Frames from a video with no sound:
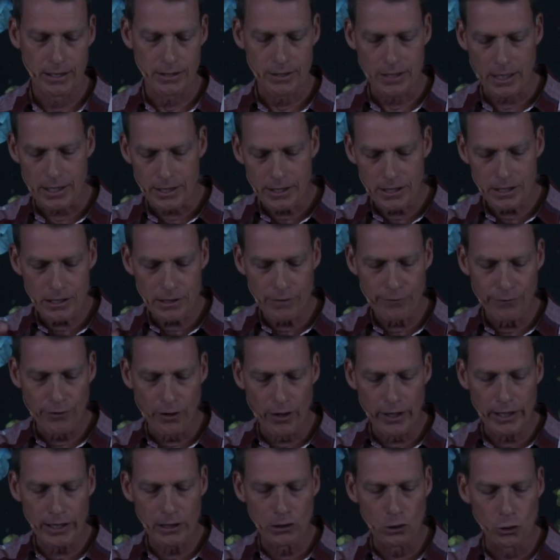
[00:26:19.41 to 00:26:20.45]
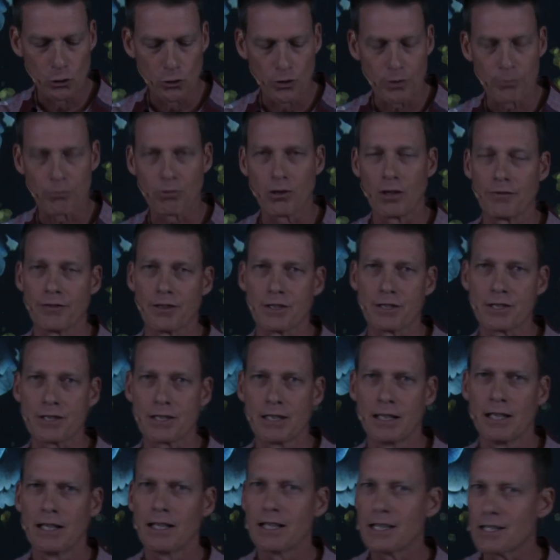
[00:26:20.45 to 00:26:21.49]
So that's just defining law and
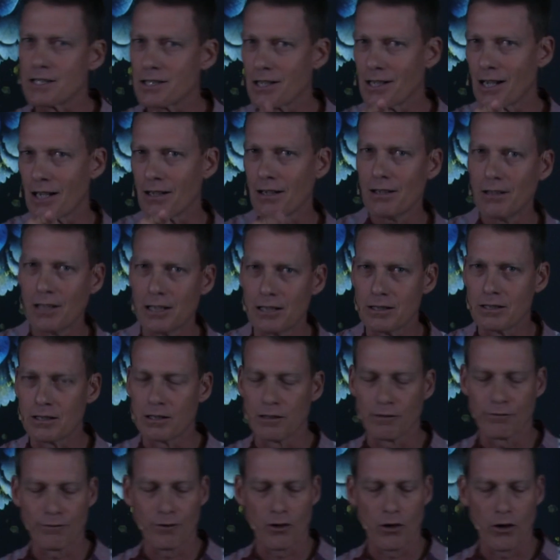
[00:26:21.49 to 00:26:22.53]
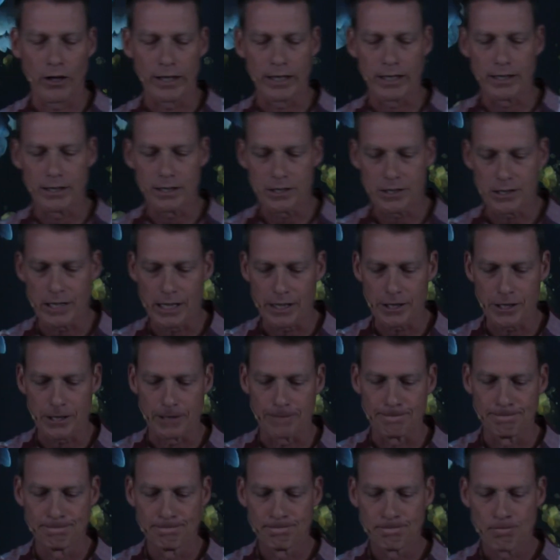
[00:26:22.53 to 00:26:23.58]
prophets. There's another thing to define in this
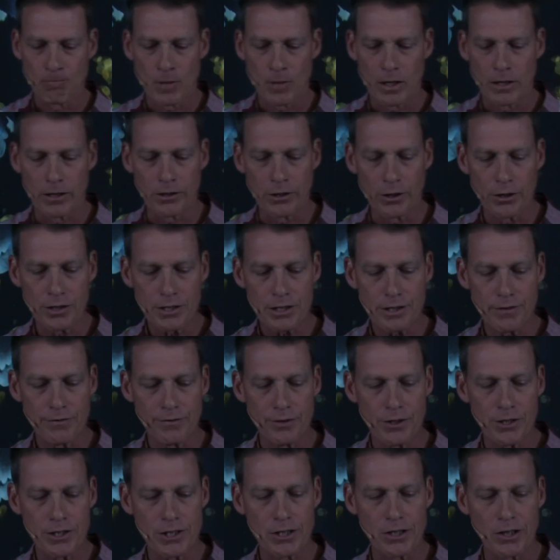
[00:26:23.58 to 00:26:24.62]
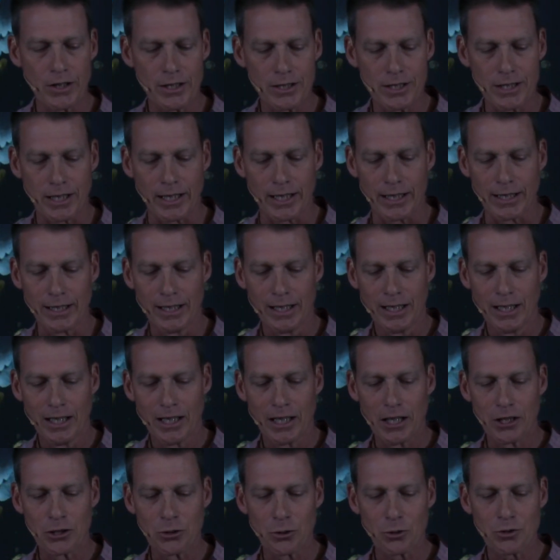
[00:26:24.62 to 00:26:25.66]
section. You notice in verse 19,
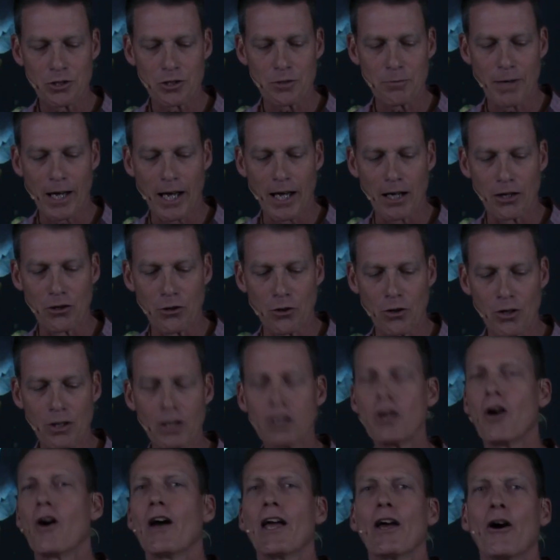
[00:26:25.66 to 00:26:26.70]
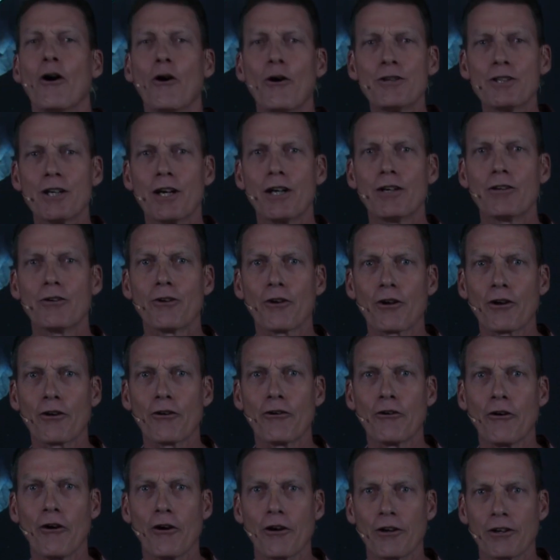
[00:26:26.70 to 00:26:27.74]
it talks about not an iota, not a
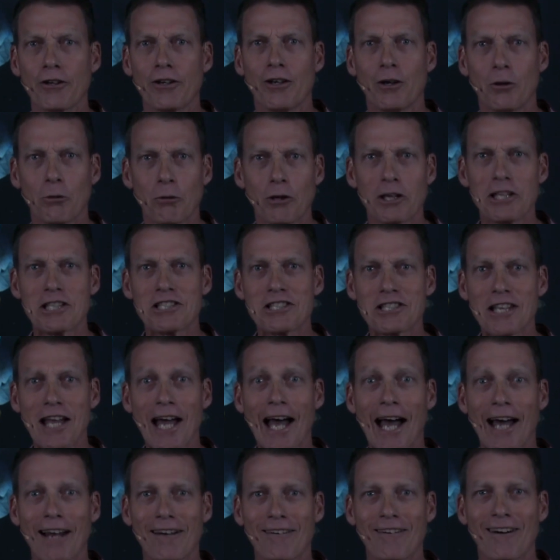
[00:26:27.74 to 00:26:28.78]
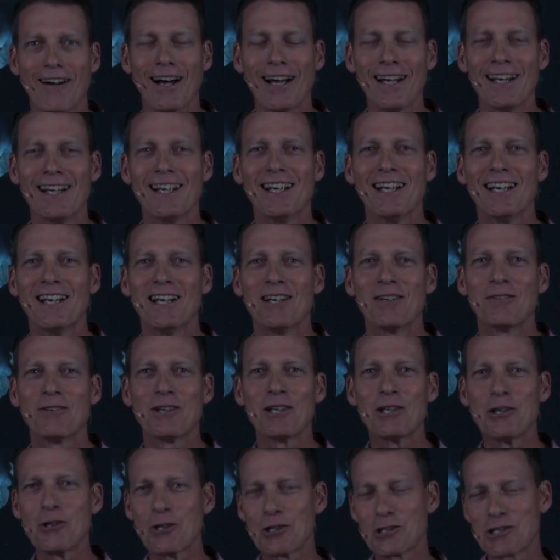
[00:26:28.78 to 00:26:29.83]
dot. What is that, right? What
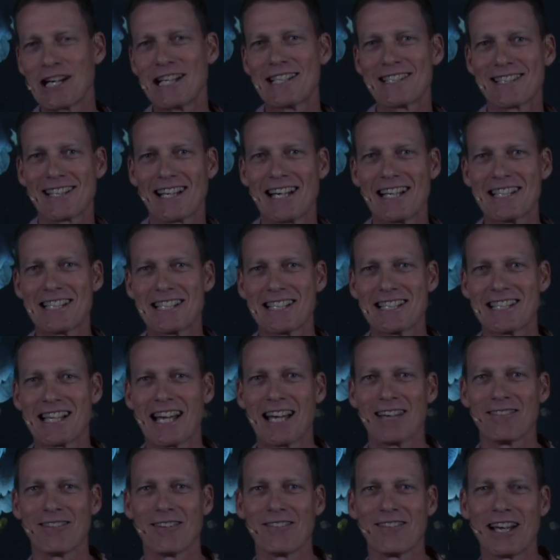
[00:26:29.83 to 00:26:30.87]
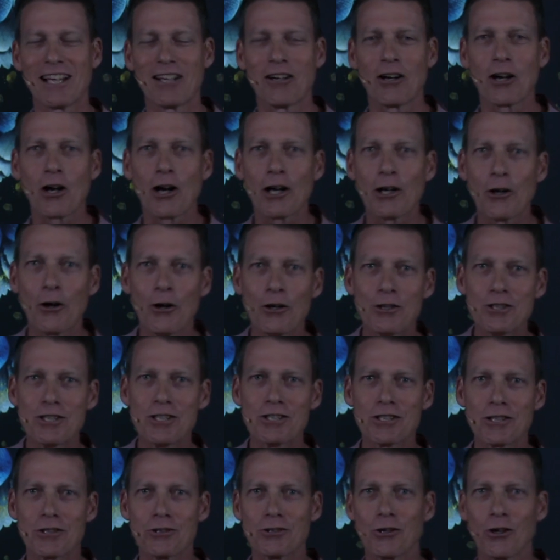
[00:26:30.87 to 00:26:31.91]
do your translations have? Have they got
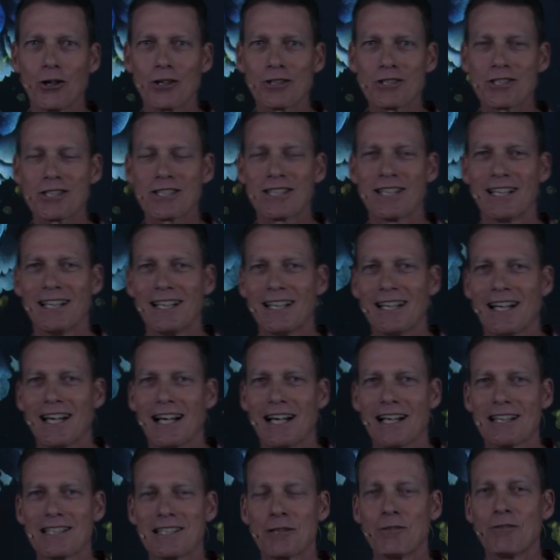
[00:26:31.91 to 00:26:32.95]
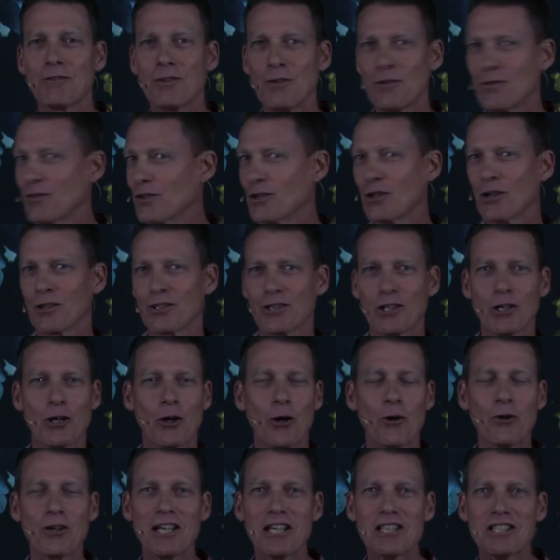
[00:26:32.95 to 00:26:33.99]
iotas and dots? Some of you, if you've got the
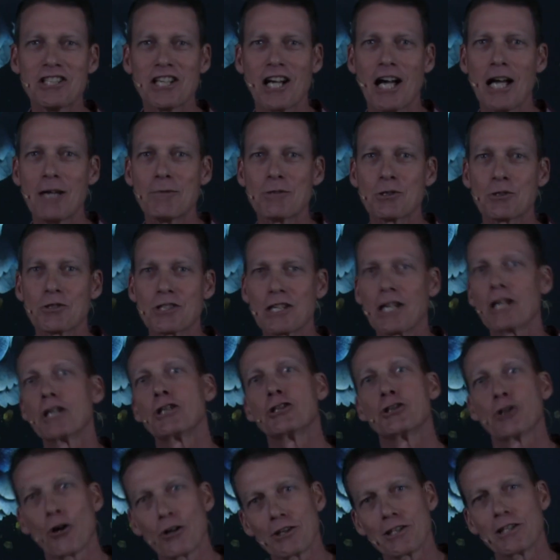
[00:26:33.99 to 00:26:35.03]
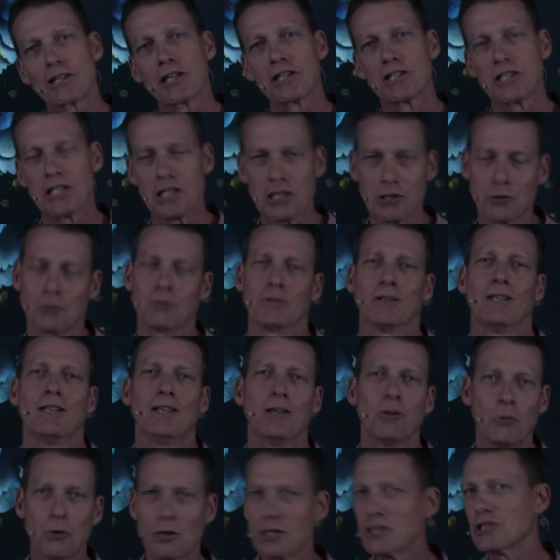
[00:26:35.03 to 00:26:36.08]
old King James, will say a jot and a tittle.
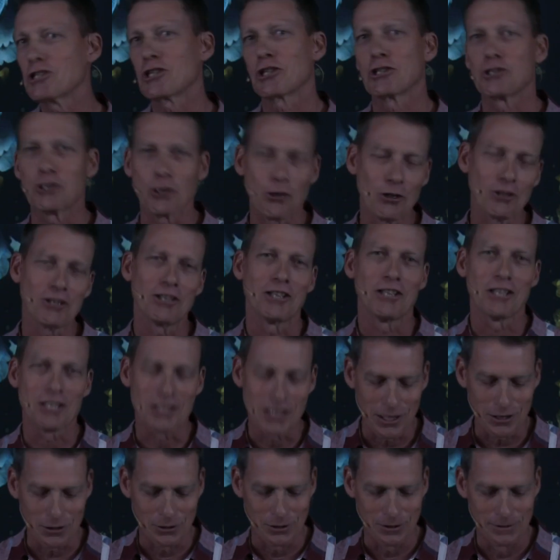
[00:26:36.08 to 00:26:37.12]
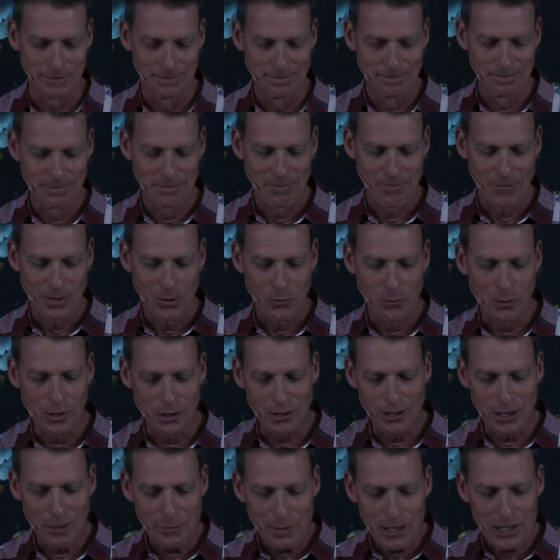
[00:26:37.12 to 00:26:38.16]
What is a jot and a tittle?
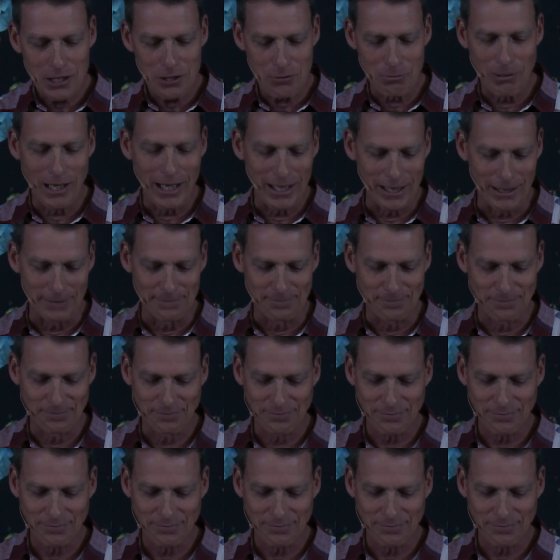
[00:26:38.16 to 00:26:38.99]
Well, let me explain it.